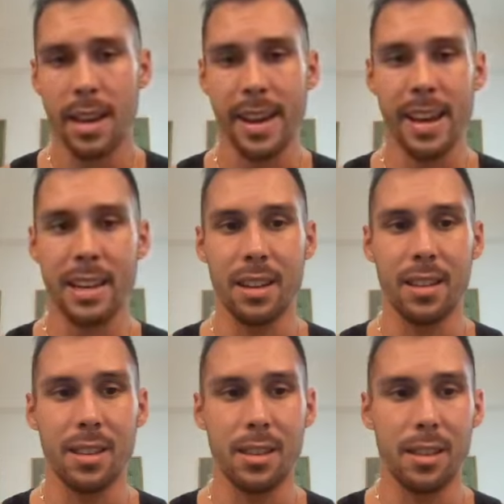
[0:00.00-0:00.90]
and
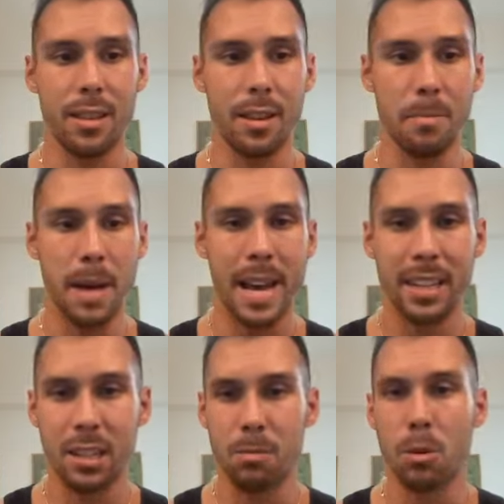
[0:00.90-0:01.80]
the
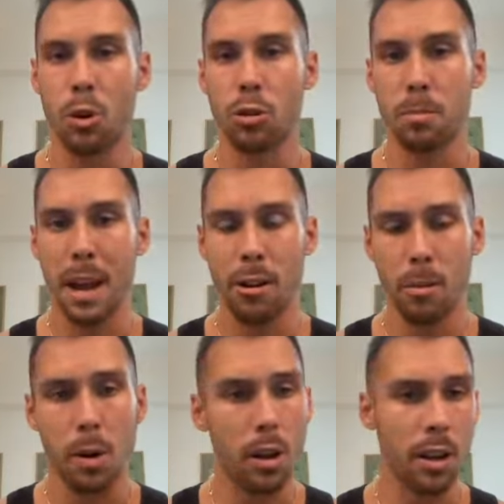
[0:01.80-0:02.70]
best, most
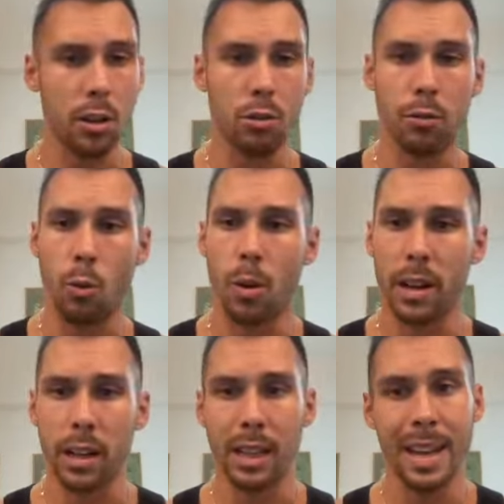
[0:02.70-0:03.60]
parabolic,
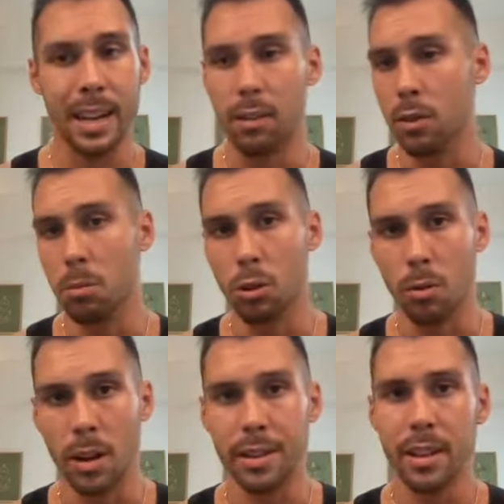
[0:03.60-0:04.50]
euphoric leg of the bull
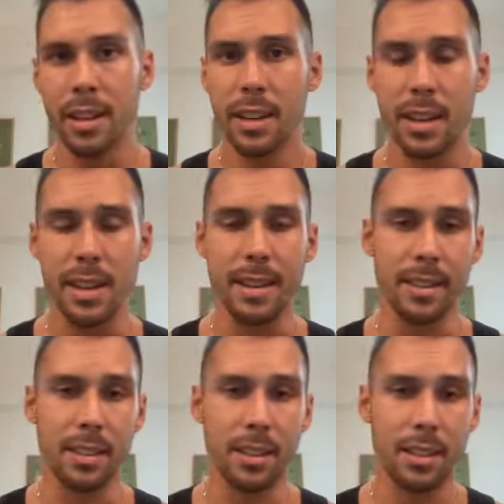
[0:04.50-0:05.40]
run
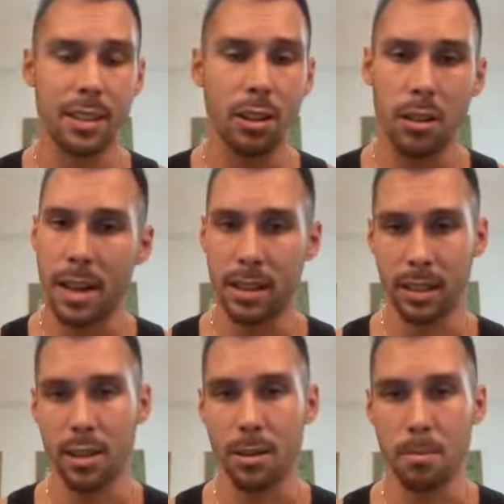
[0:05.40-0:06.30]
is still yet to
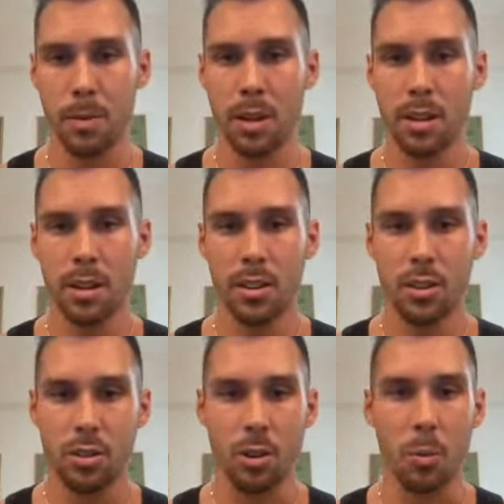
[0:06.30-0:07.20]
come.
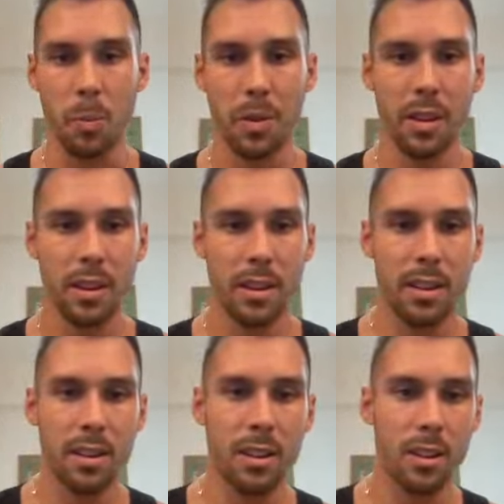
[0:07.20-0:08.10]
So
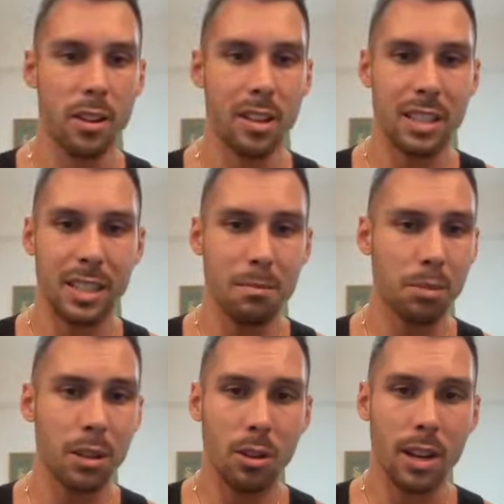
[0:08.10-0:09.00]

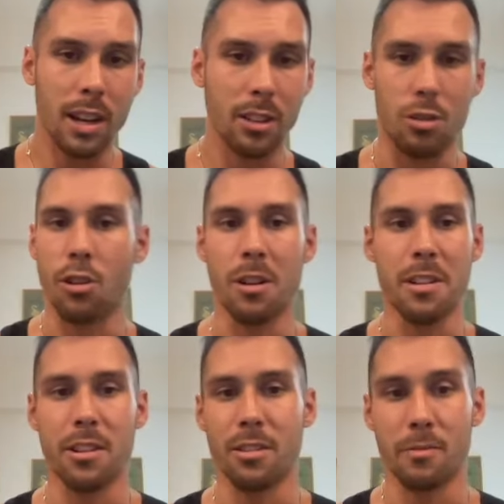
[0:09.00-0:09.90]
simply looking at the chart
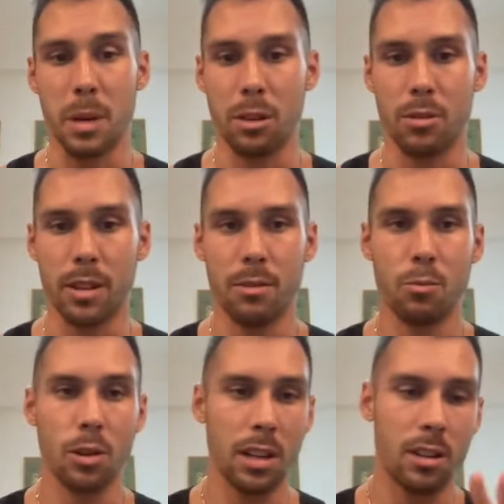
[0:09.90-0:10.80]
here of Bitcoin,
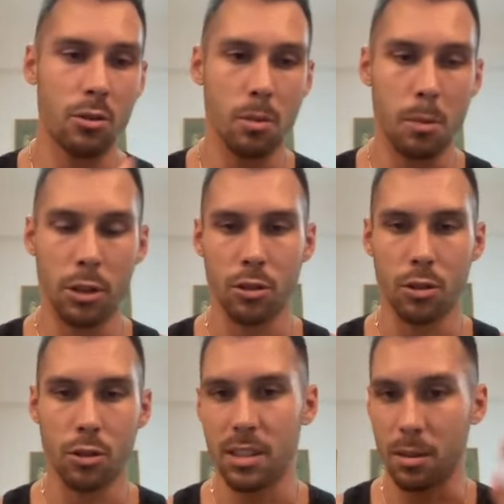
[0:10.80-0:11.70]
we'll get into a bunch of
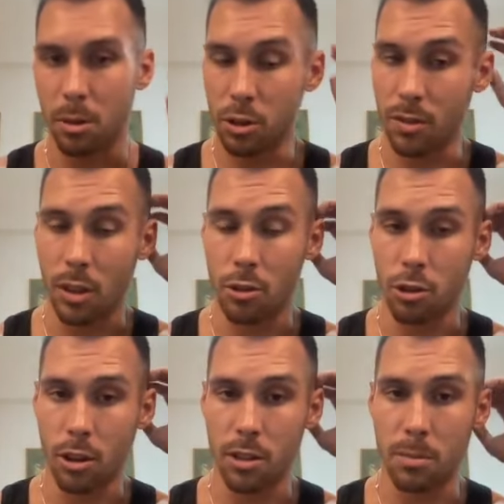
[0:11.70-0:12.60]
tweets, a bunch of other
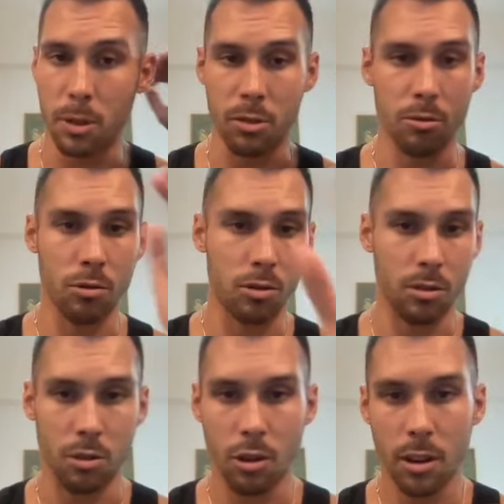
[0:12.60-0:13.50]
charts, but just
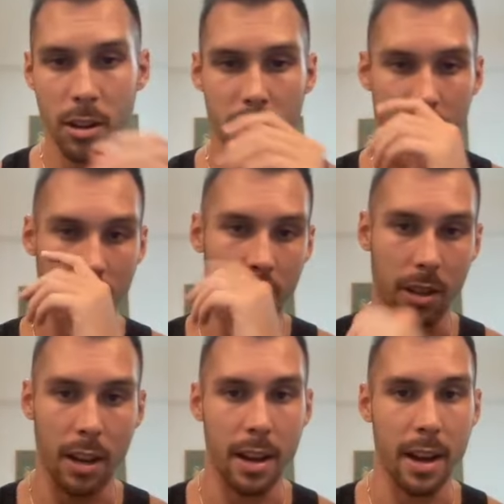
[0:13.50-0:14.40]
the chart here itself
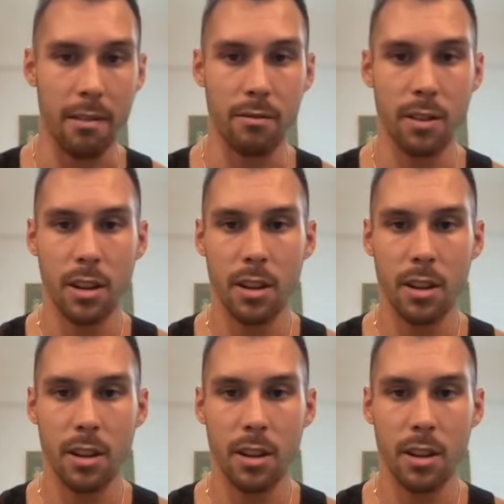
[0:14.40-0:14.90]
that I have